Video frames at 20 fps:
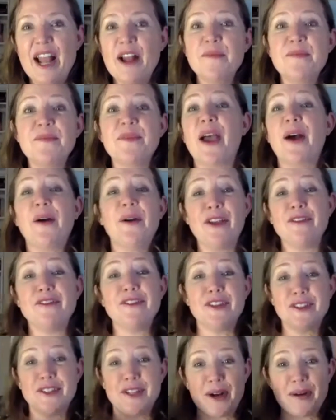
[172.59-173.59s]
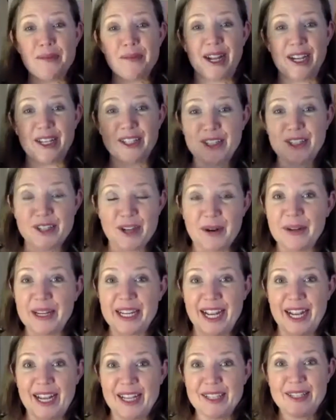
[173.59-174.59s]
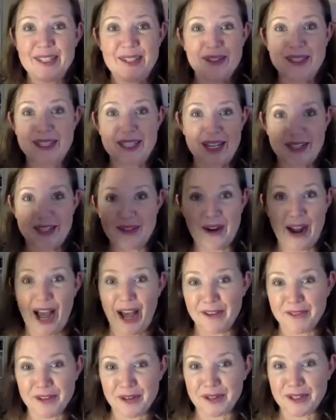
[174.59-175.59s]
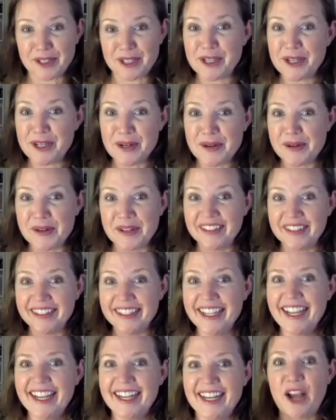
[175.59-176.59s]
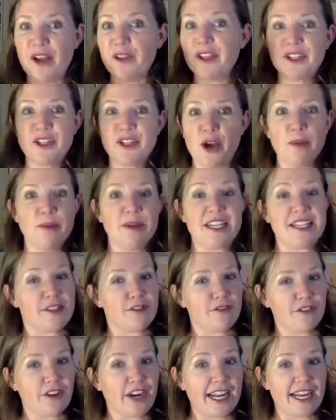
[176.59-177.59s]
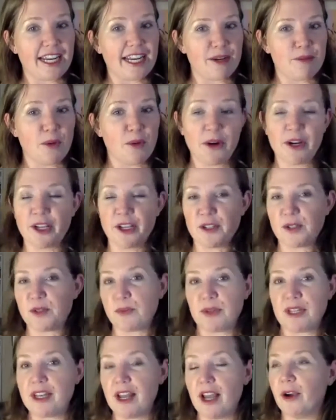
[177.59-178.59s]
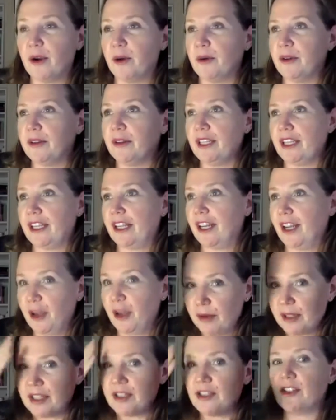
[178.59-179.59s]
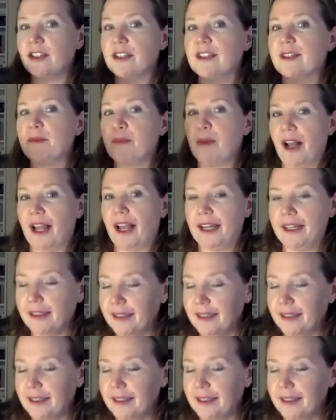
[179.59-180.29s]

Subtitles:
Now, if you don't mind showing us, you said you have your tool now that nobody's afraid anymore because we know, it's just the mind.